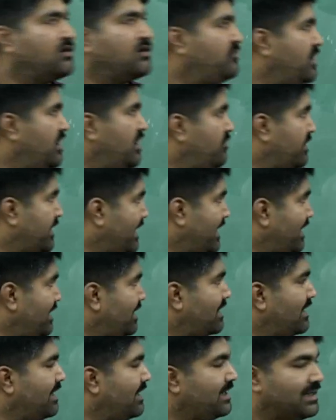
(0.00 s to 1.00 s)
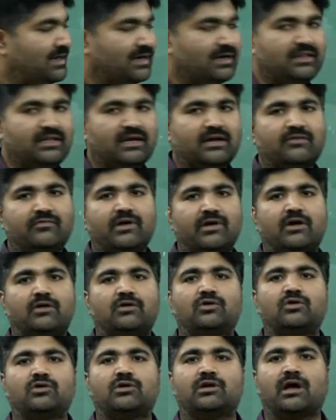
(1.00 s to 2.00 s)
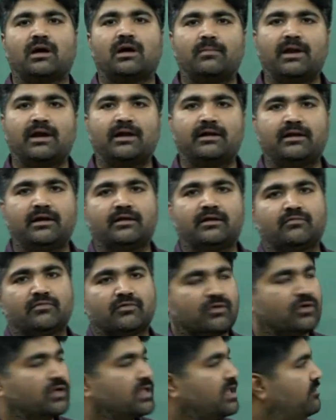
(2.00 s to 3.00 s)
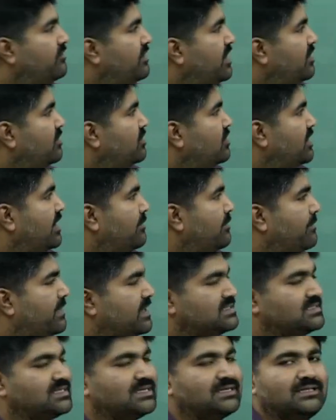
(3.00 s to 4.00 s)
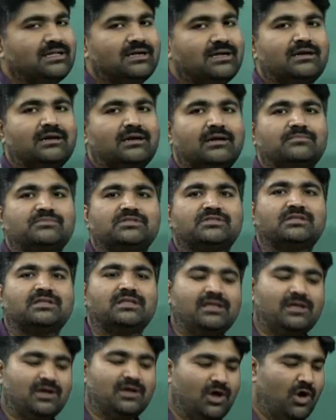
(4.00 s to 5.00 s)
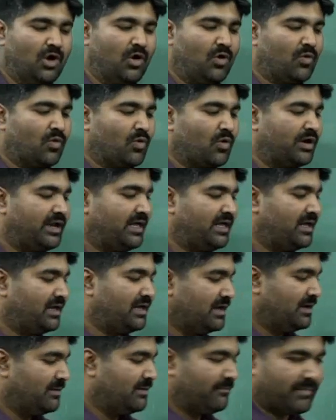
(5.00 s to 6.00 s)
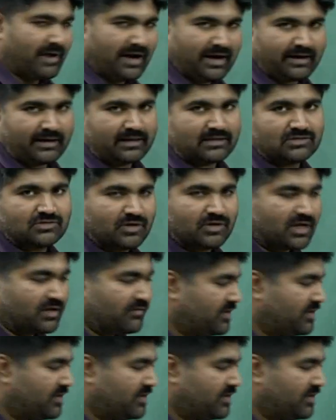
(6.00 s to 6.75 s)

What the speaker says: What we have calculated, that we have to tabulate now. Okay, we have to represent the trips in the OD matrix.